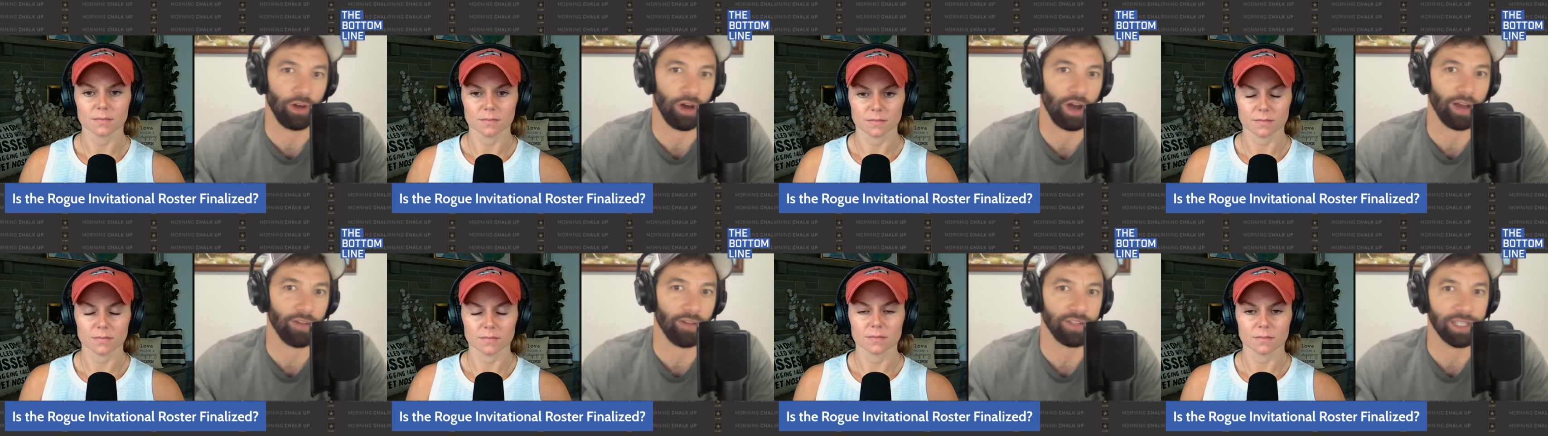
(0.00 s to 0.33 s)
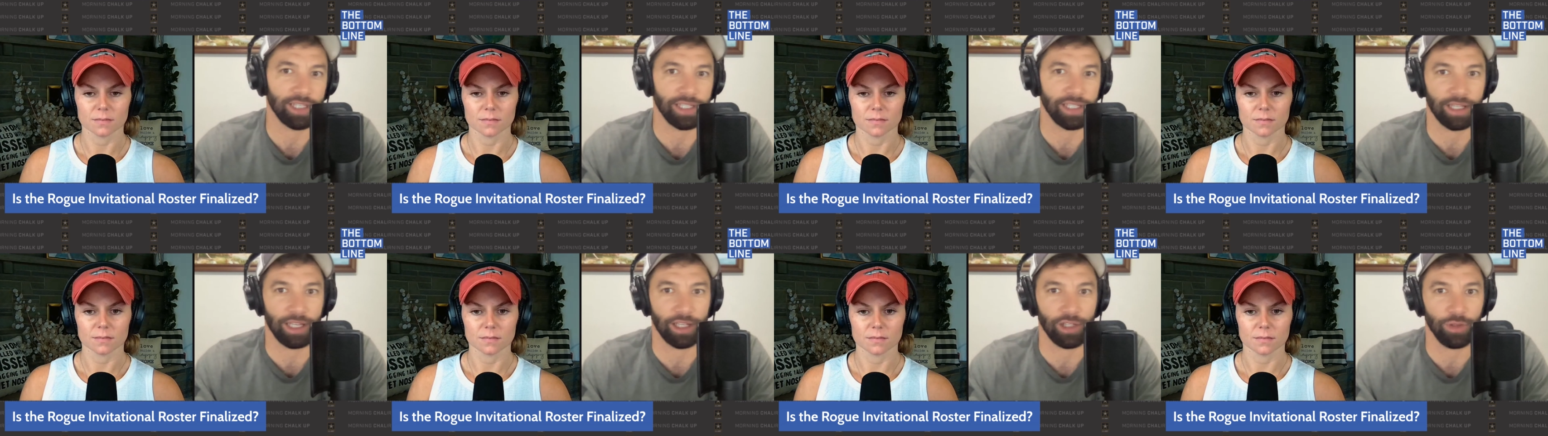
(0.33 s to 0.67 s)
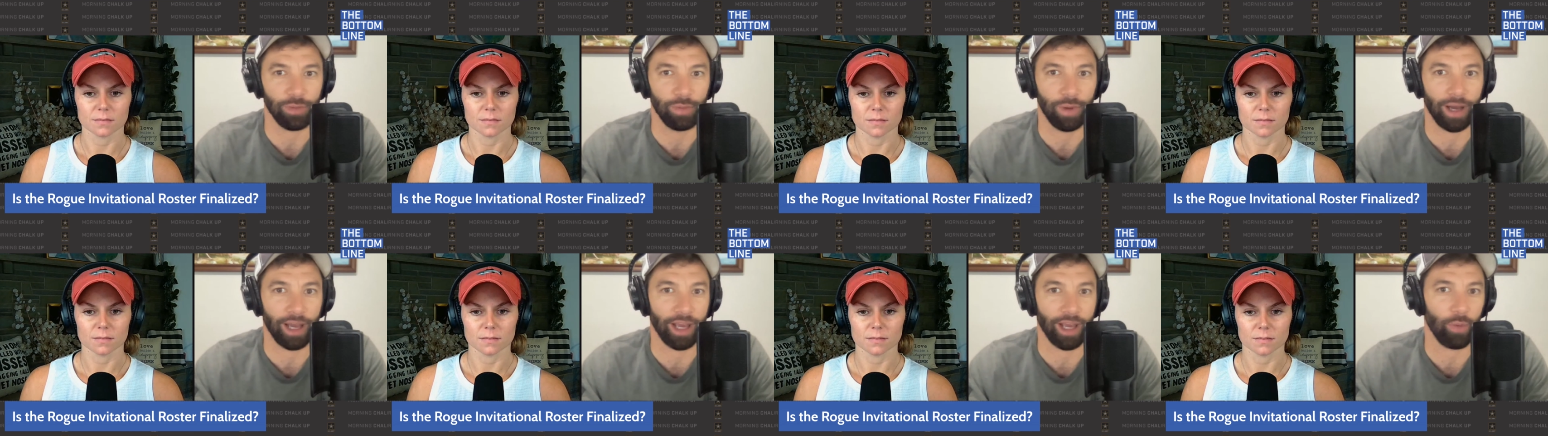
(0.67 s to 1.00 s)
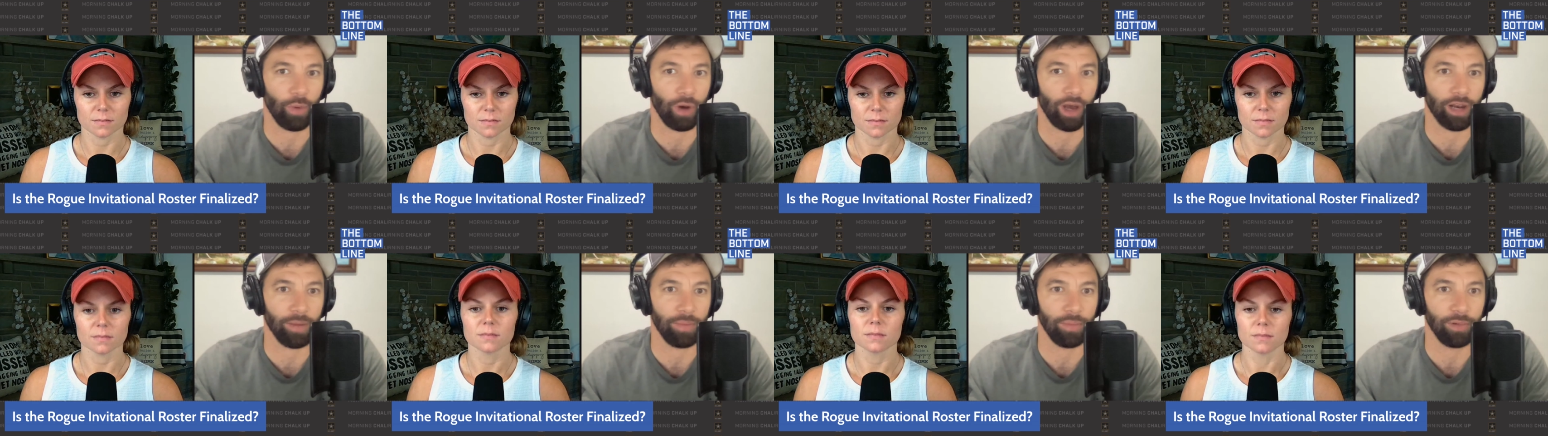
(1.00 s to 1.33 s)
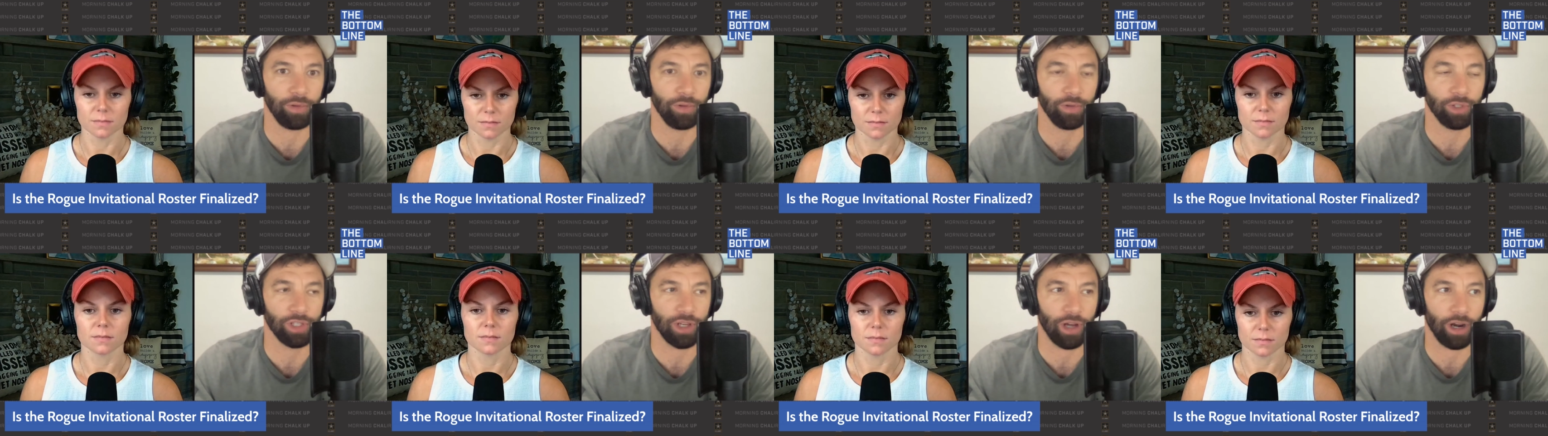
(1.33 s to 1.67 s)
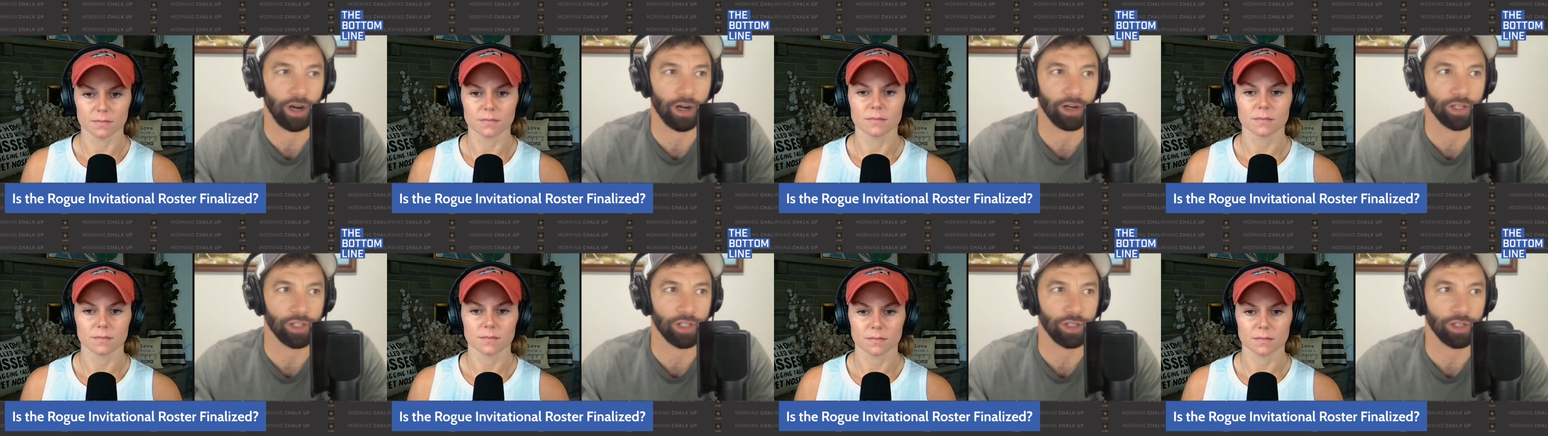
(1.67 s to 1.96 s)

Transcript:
Speaker 1: off season than Dubai and Wadapalooza are.